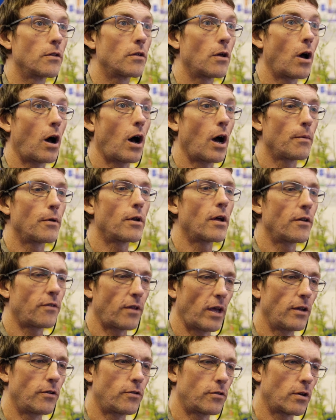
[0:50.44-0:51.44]
So
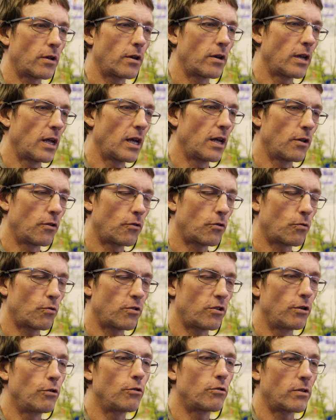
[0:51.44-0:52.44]
hybridisation is
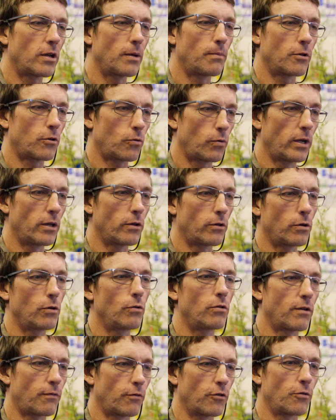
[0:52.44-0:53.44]
usually between
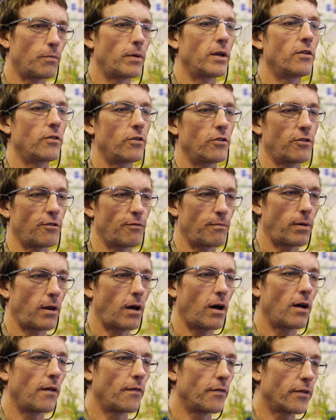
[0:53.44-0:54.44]
two different species of
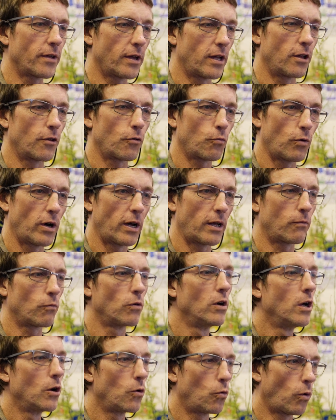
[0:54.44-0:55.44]
plant, and it's when
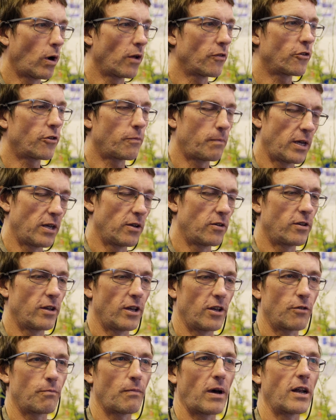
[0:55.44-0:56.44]
one
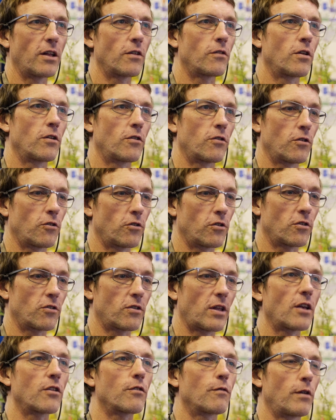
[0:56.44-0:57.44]
species manages to
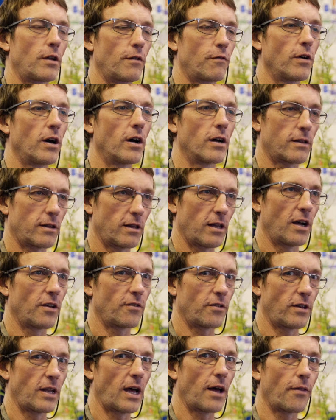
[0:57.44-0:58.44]
successfully
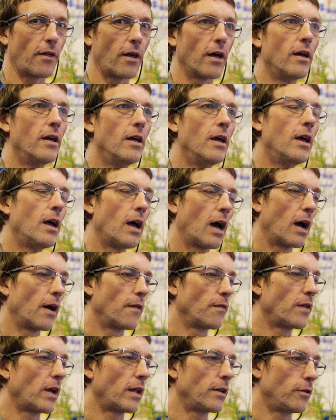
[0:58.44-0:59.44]
fertilise another,
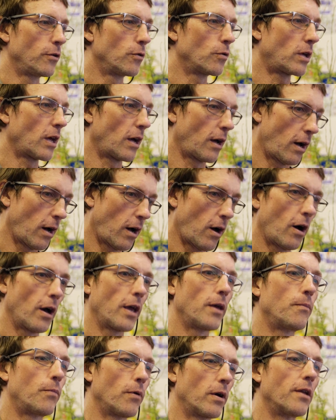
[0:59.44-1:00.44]
and then you get a
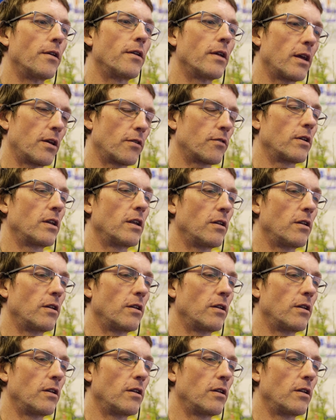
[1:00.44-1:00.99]
hybrid is an